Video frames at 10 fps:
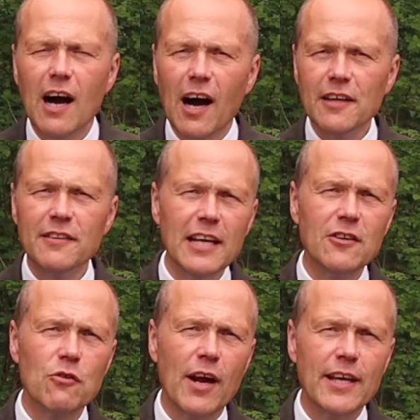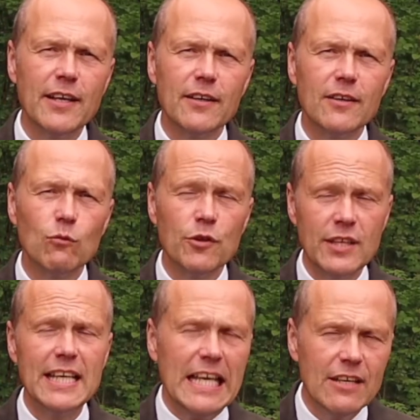I think grey was
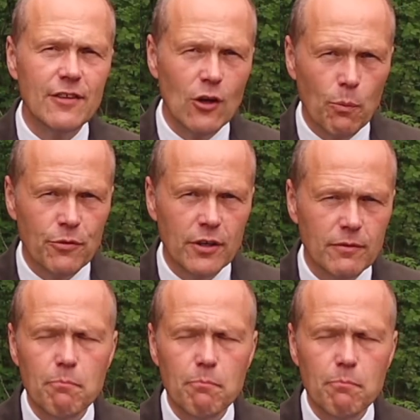the easy option.